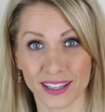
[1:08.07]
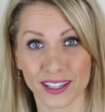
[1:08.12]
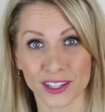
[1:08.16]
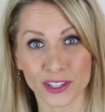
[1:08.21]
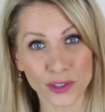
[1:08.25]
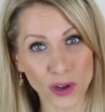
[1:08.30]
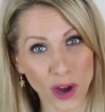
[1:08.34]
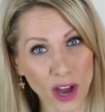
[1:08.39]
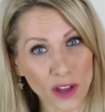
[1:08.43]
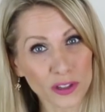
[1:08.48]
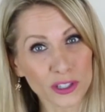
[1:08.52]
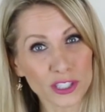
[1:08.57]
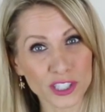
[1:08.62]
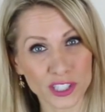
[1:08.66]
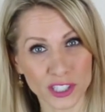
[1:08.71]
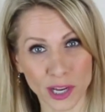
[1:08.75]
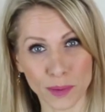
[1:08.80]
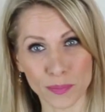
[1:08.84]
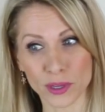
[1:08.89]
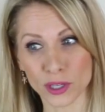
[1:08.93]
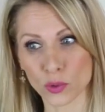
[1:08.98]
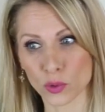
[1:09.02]
You know how their
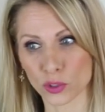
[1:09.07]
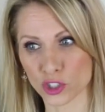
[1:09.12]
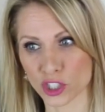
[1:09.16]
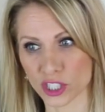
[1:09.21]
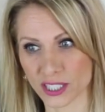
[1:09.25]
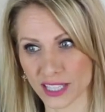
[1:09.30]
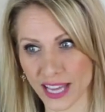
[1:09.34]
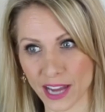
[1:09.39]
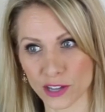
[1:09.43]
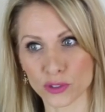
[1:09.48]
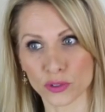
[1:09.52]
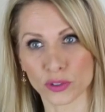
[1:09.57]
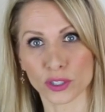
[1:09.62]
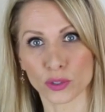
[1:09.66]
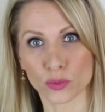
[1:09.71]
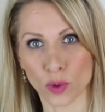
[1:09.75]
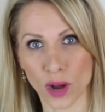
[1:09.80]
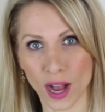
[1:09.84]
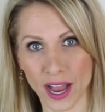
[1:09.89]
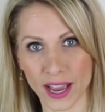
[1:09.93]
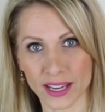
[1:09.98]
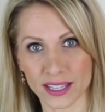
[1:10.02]
stomach will just naturally
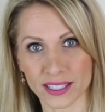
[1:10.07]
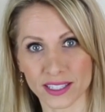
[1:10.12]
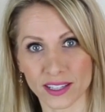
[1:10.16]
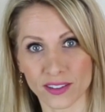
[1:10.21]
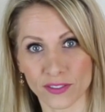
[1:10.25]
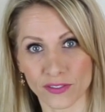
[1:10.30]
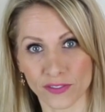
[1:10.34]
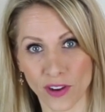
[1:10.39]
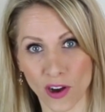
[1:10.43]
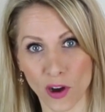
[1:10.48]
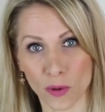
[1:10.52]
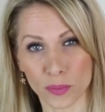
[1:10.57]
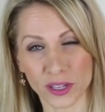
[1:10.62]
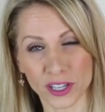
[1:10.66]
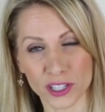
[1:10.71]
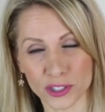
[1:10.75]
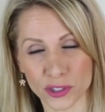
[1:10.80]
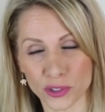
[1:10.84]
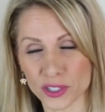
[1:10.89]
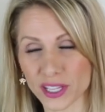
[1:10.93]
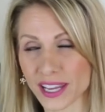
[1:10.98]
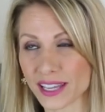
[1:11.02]
rise and fall because
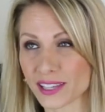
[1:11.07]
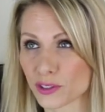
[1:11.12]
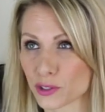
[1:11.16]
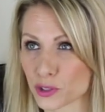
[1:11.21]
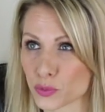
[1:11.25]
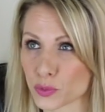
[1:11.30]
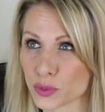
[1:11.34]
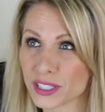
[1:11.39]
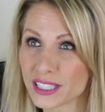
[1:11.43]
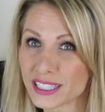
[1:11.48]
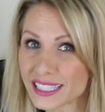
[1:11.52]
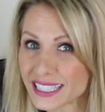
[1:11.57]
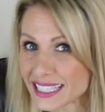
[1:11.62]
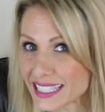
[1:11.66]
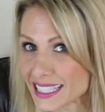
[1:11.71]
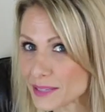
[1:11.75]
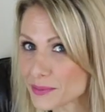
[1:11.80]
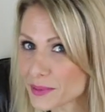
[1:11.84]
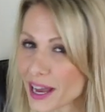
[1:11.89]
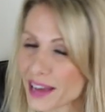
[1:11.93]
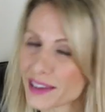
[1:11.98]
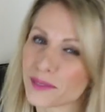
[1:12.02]
they're taking those really
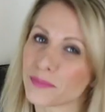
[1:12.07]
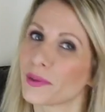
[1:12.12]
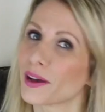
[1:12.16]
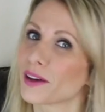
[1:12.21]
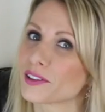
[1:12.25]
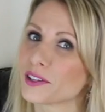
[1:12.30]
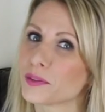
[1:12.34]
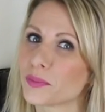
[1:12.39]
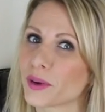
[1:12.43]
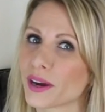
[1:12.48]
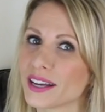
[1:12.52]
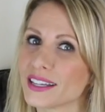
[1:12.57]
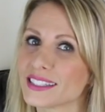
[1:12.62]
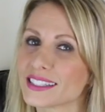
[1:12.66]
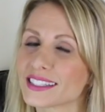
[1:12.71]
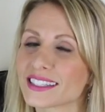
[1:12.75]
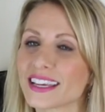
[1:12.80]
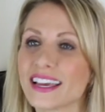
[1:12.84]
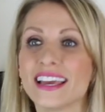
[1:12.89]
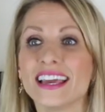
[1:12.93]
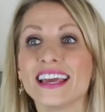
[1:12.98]
deep kind of belly breaths?